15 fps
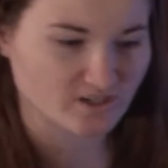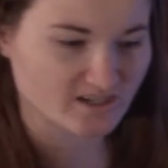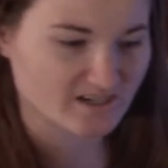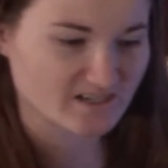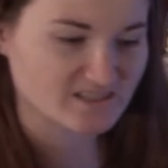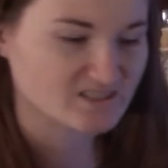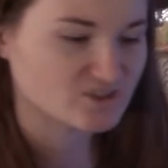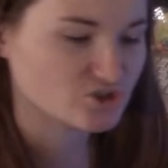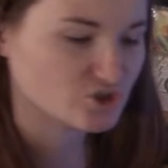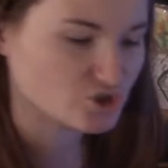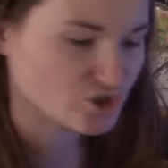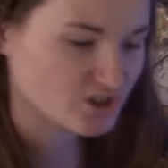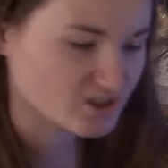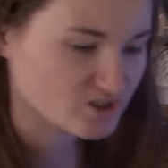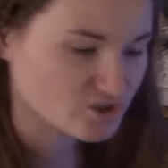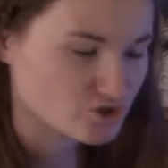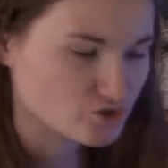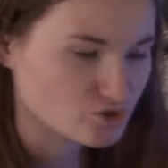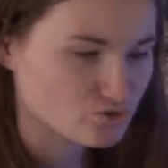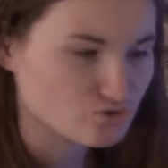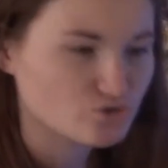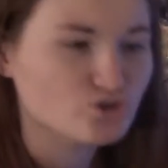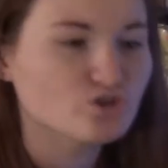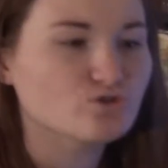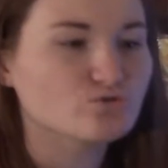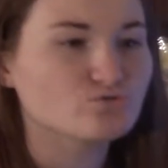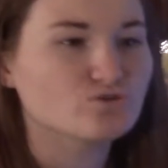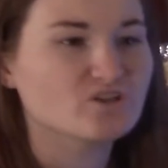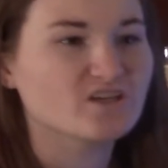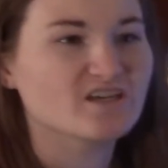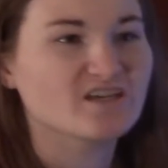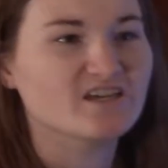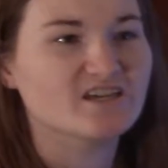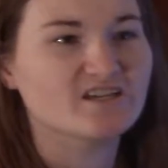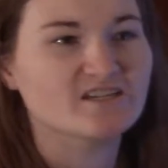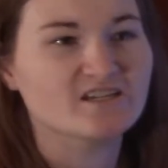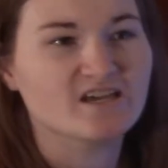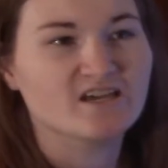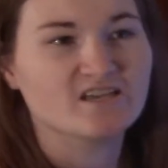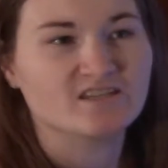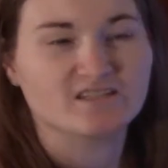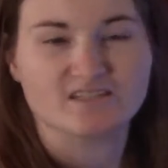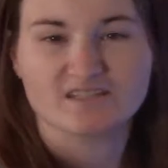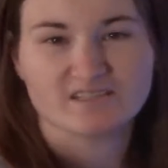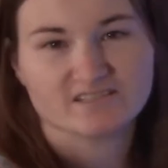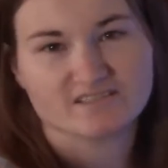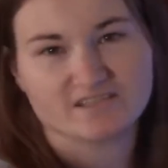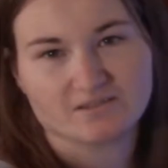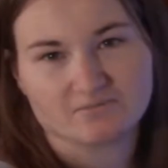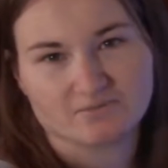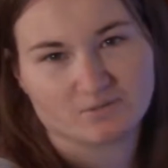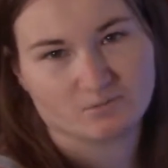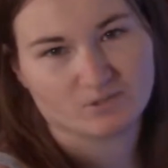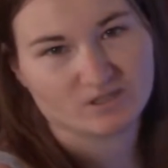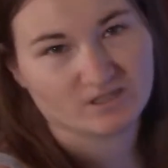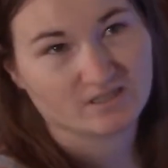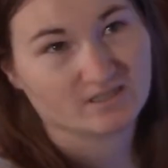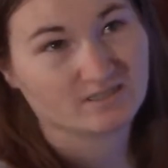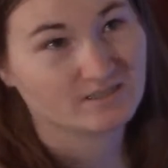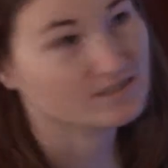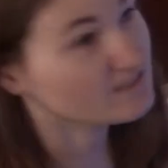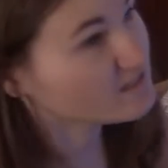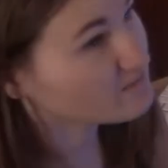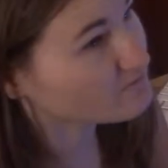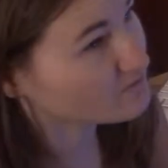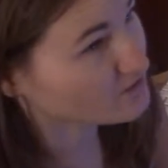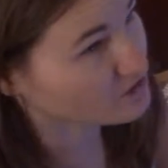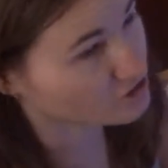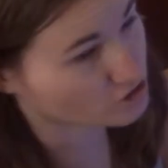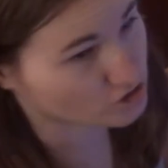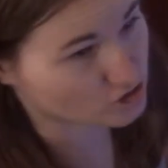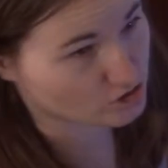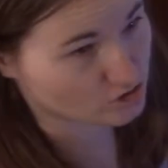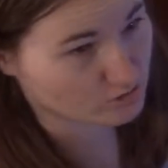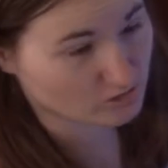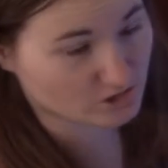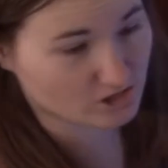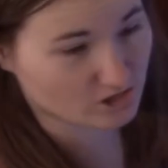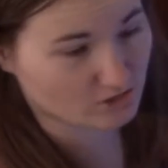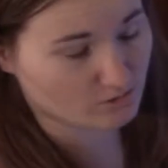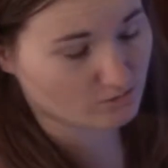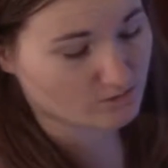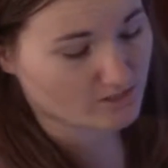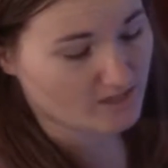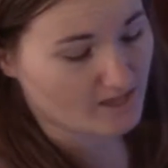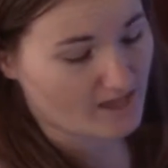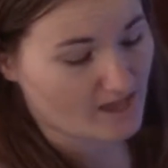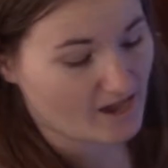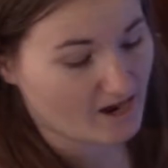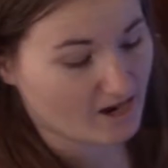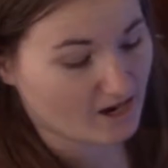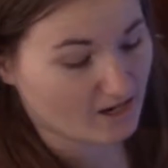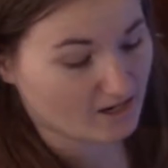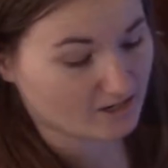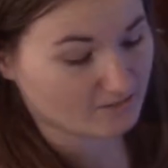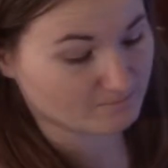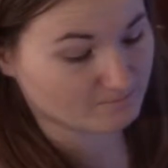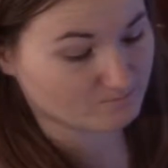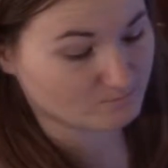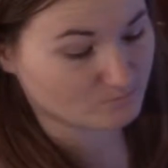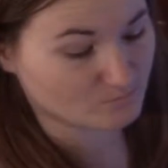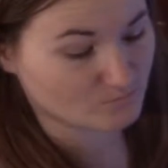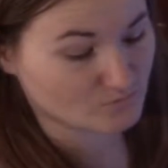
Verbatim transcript: I got the chance to go in the Kiss FM Cleveland studio um,